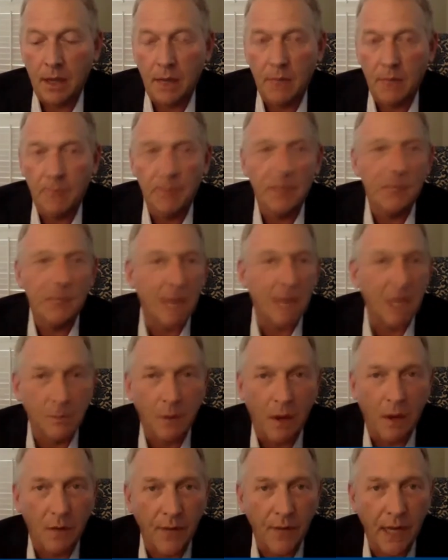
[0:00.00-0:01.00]
big
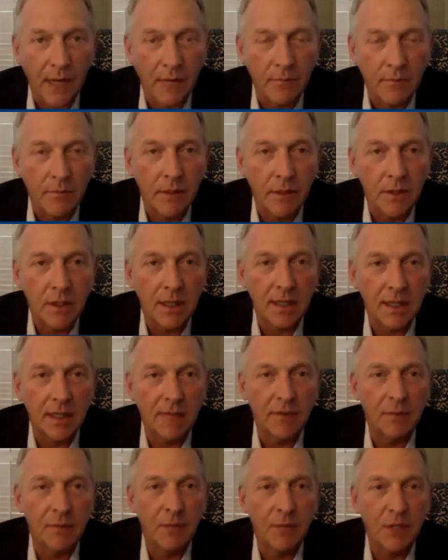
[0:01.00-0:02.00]
baseball fan, and she
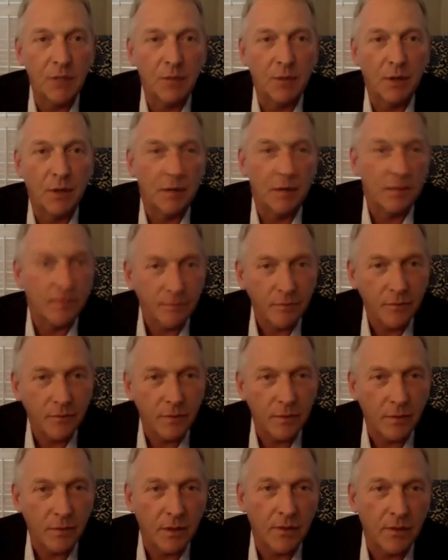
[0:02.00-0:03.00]
lived in Pittsburgh.
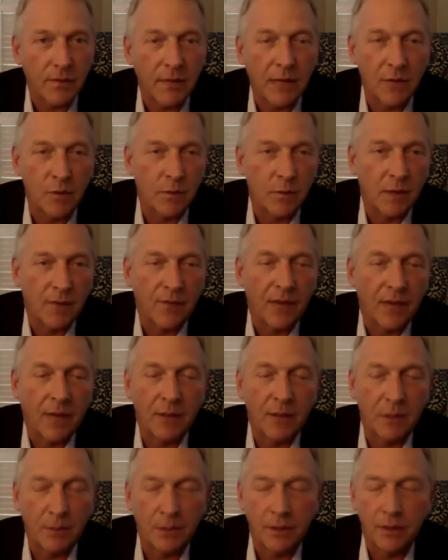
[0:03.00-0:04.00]
That's where my
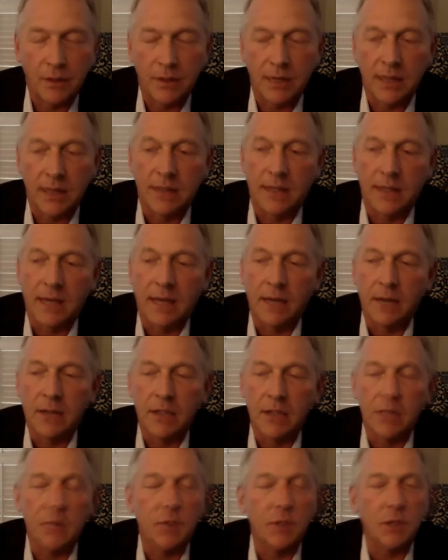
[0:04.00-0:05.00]
family's on both sides of the aisle.
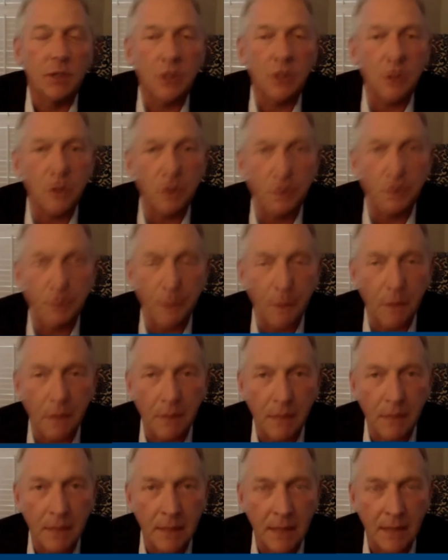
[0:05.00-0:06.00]
She was a huge Roberto
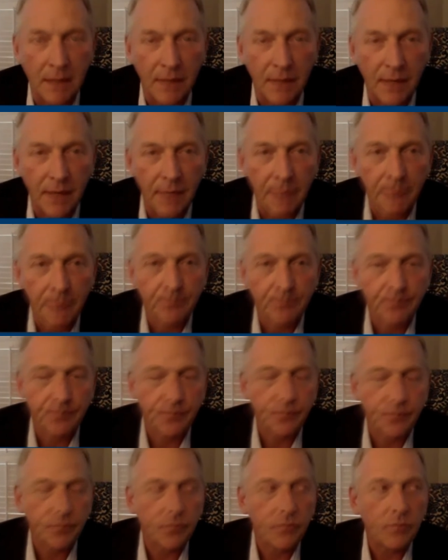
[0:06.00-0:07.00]
Clemente fan.
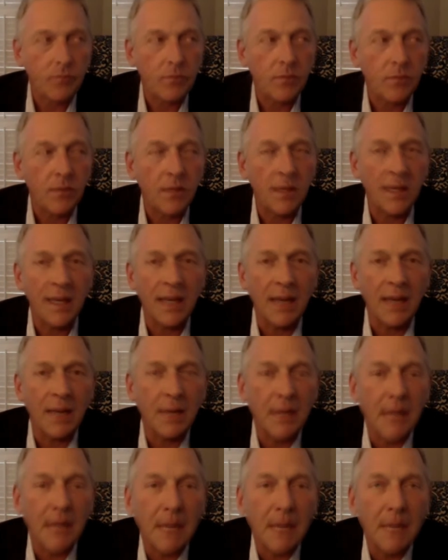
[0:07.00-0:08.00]
And
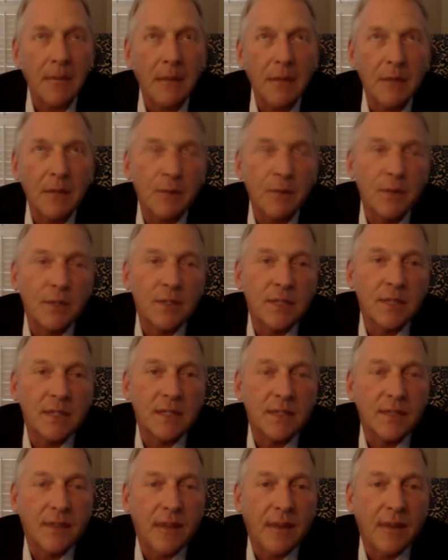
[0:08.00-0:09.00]
I was born in
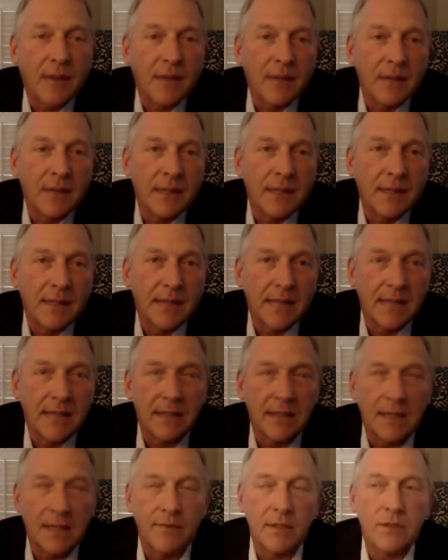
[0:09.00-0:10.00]
65 and Clemente died in
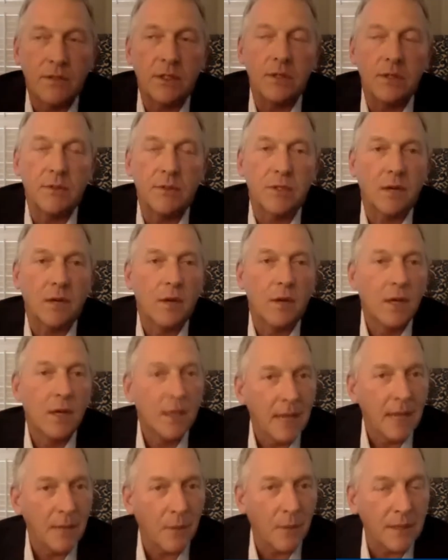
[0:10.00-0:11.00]
72. So
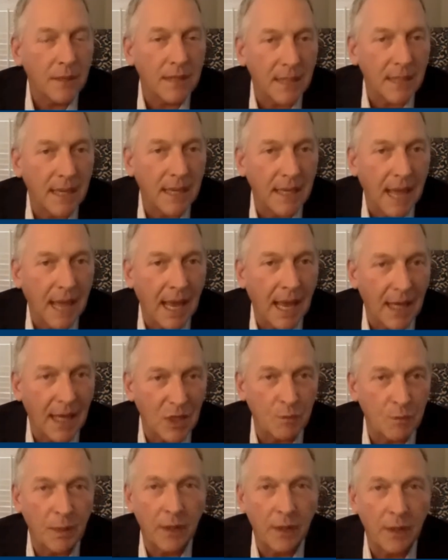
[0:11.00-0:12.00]
it wasn't like I
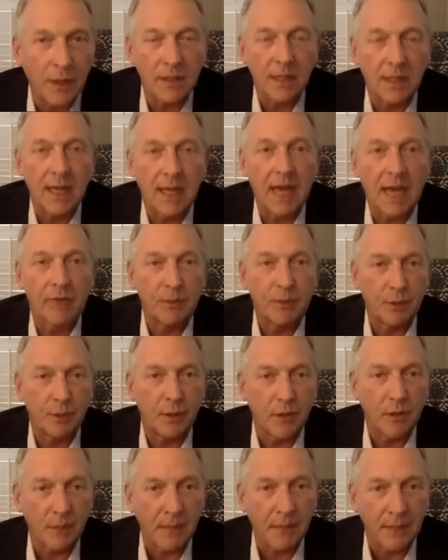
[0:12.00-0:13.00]
experienced a lot of
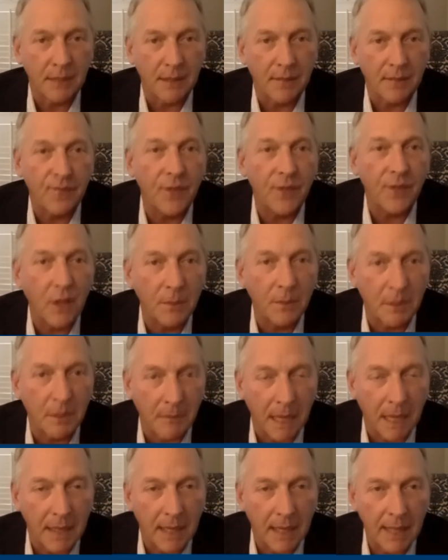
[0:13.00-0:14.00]
Roberto Clemente film in
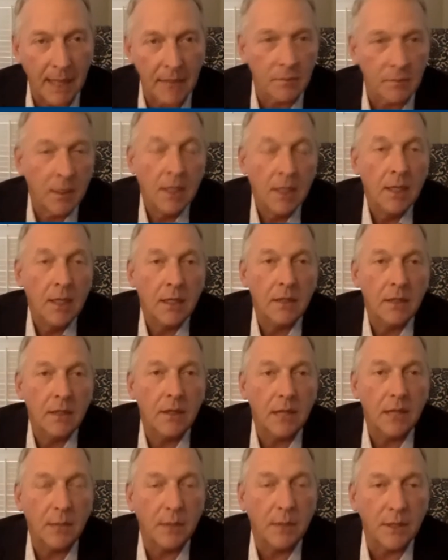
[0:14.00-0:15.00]
my days. And
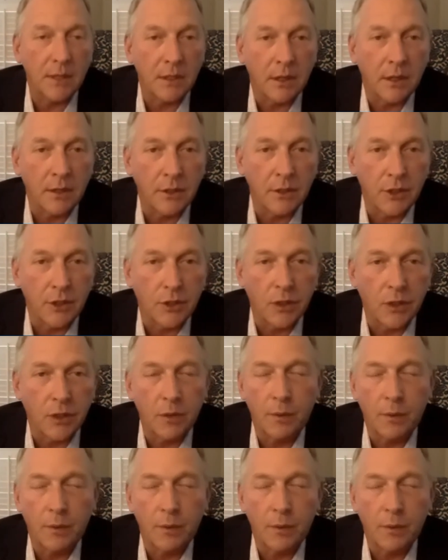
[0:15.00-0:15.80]
clearly he wasn't on in Detroit